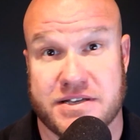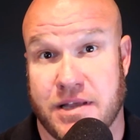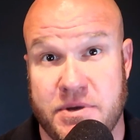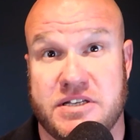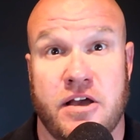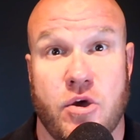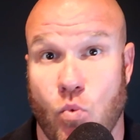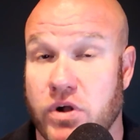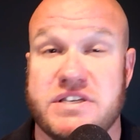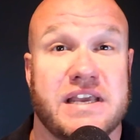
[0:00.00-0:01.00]
Because let me
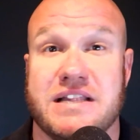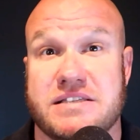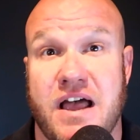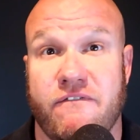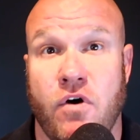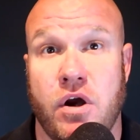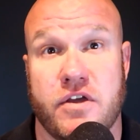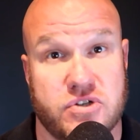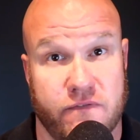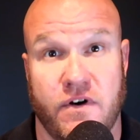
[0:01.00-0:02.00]
tell you, once it gets that
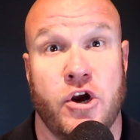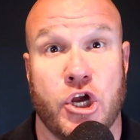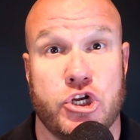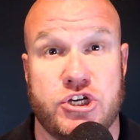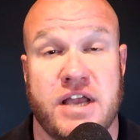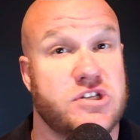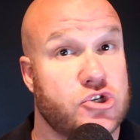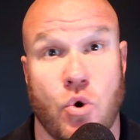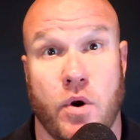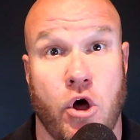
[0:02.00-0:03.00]
far, there's a very good
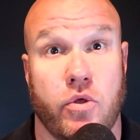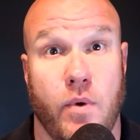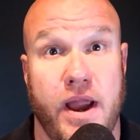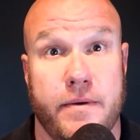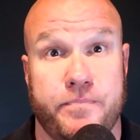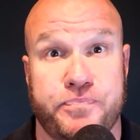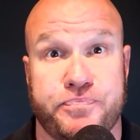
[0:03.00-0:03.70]
chance it's going all the way.